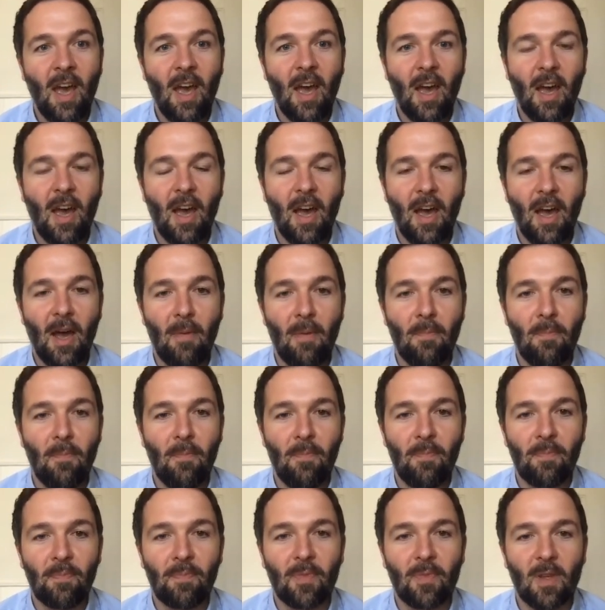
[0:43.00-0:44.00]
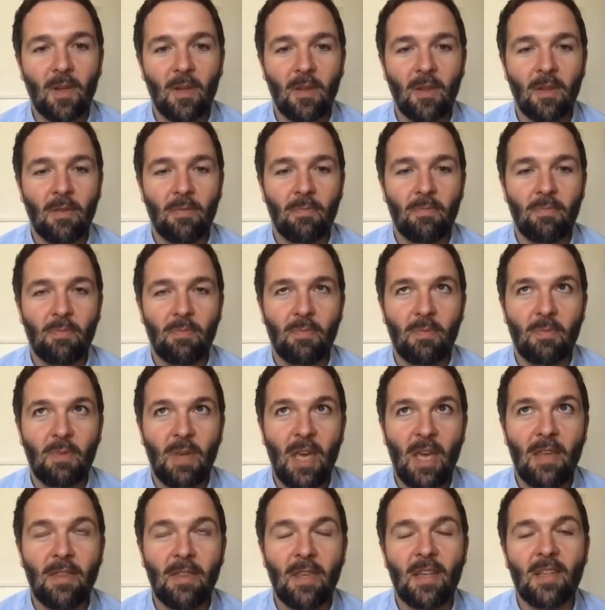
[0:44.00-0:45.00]
The
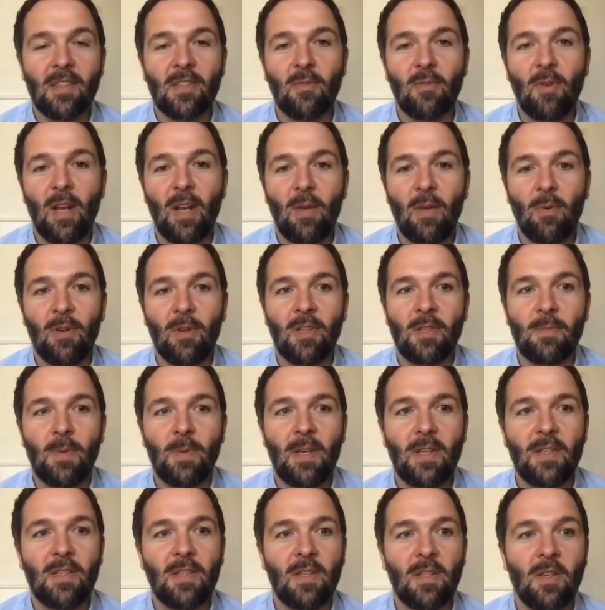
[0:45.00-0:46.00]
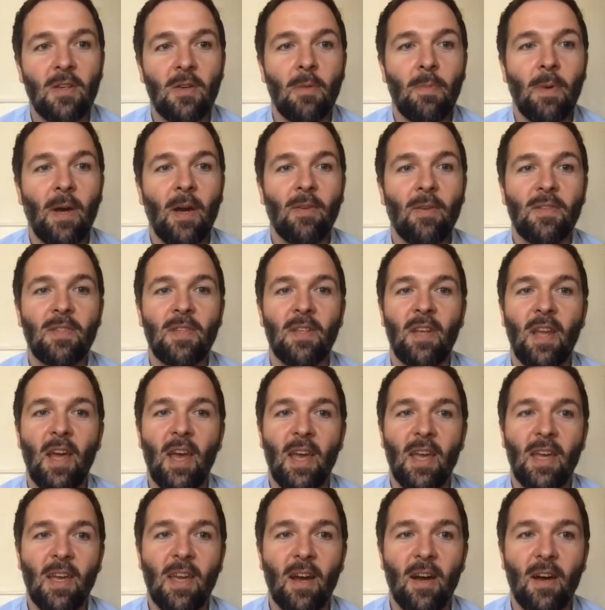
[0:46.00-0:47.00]
key things I really want to speak to you about
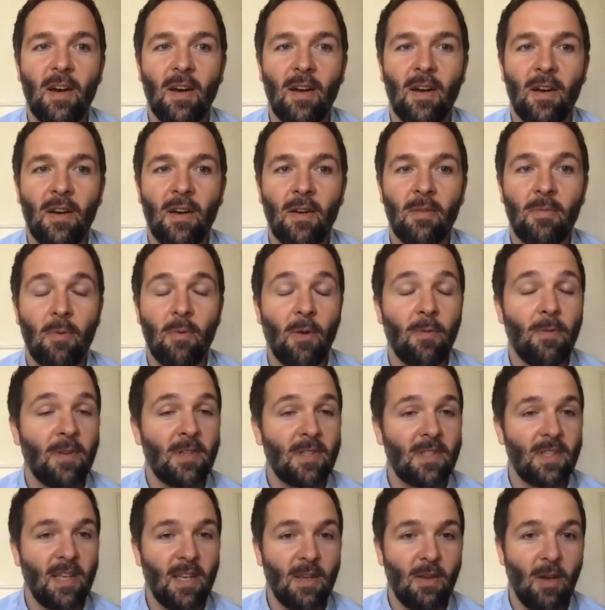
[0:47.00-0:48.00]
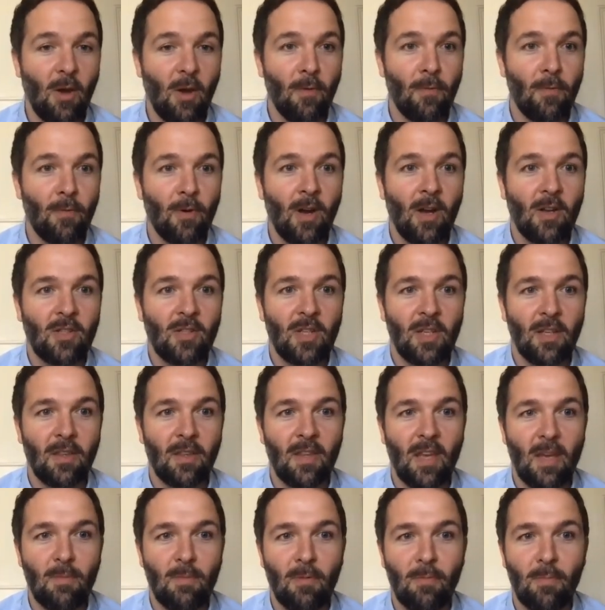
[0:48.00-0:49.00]
today are obviously overarching
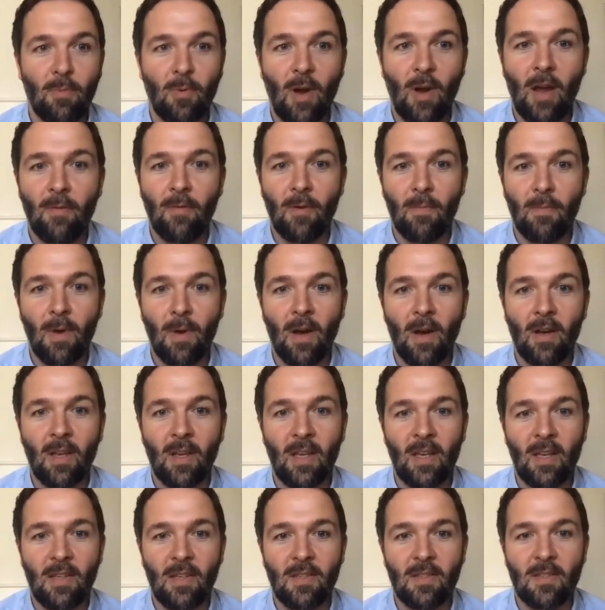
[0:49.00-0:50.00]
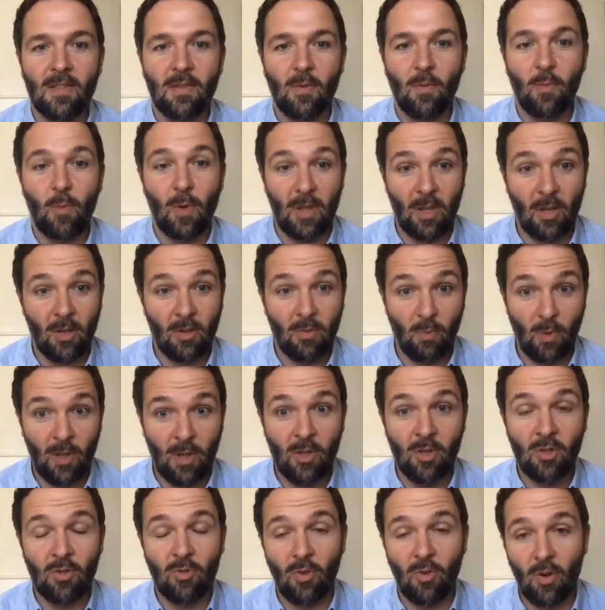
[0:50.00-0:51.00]
theme of private markets with
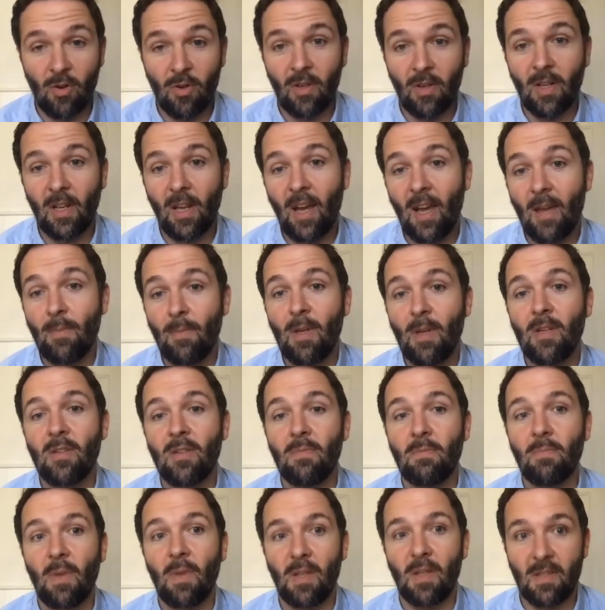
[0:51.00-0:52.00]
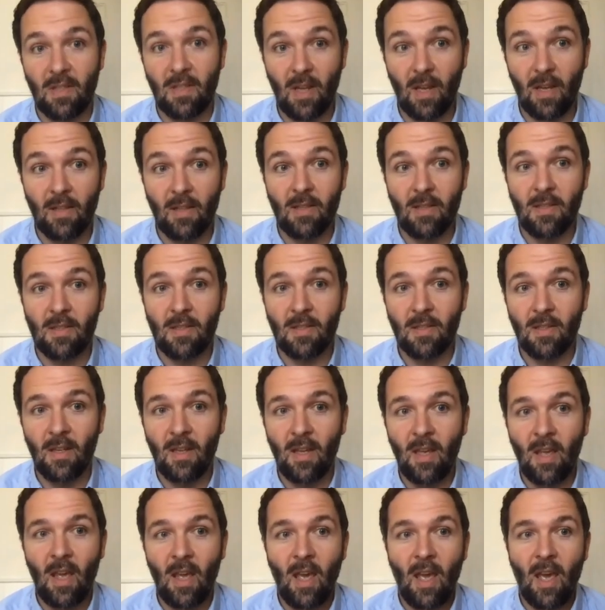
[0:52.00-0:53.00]
a strong climate stance.
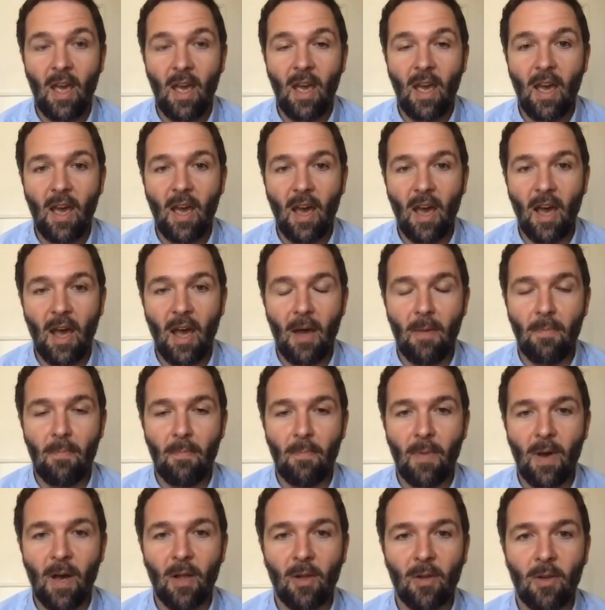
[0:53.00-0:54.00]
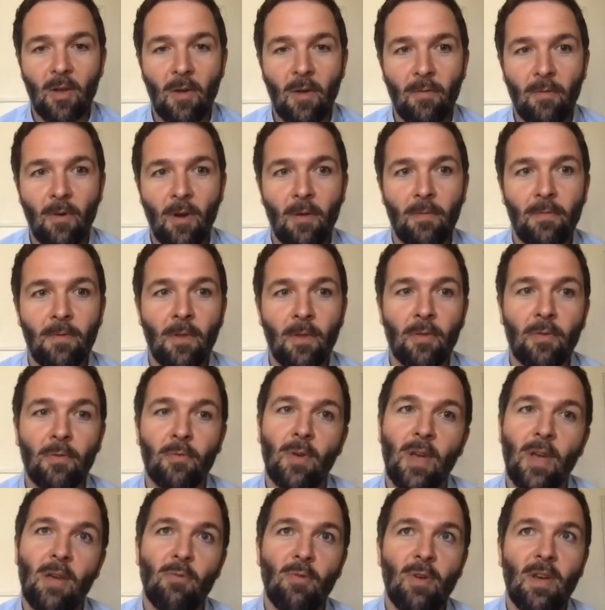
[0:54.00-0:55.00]
I'll cover off the
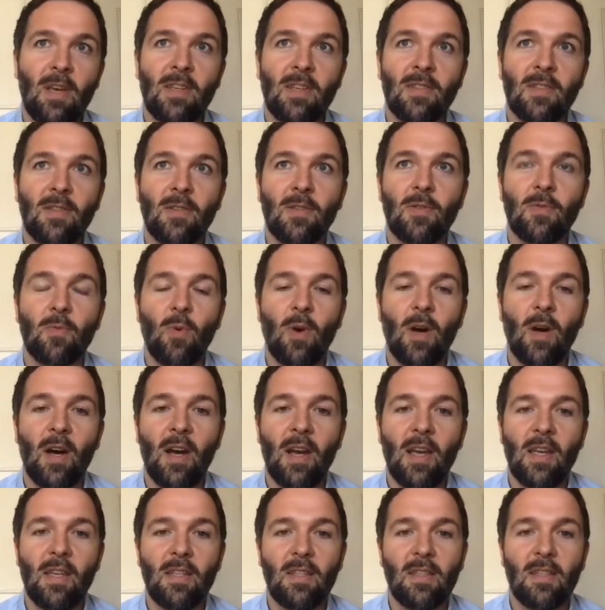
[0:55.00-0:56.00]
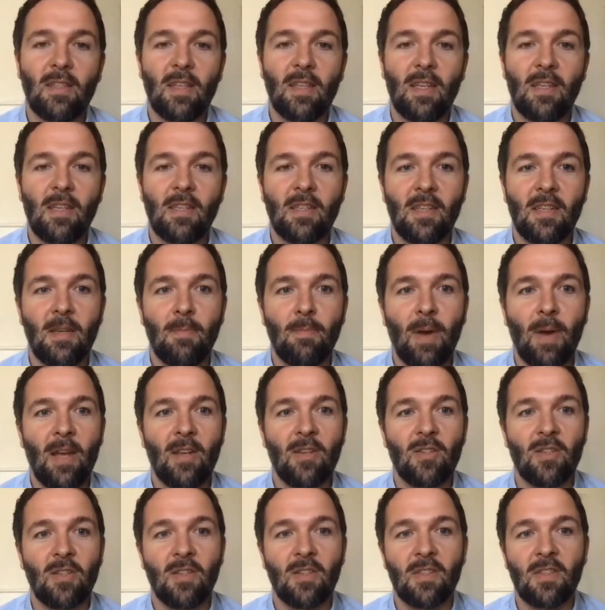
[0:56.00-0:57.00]
3 reasons why DC
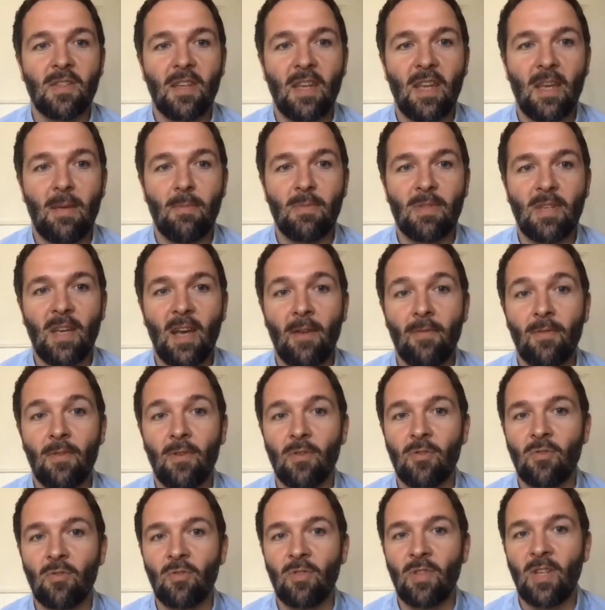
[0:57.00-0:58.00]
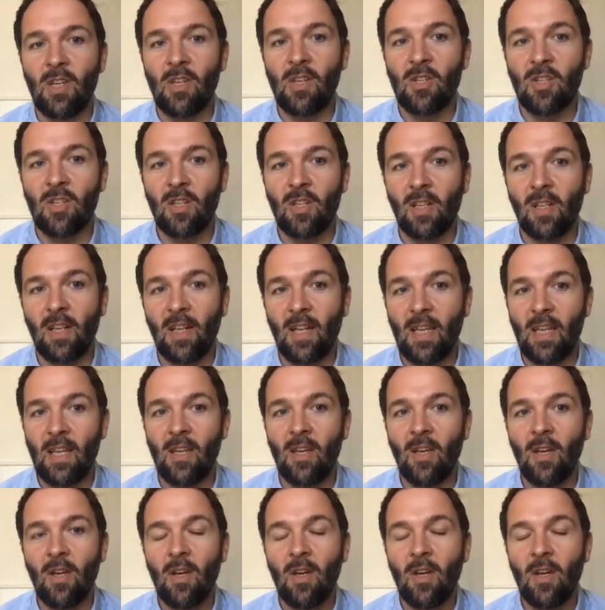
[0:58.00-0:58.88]
pension schemes haven't traditionally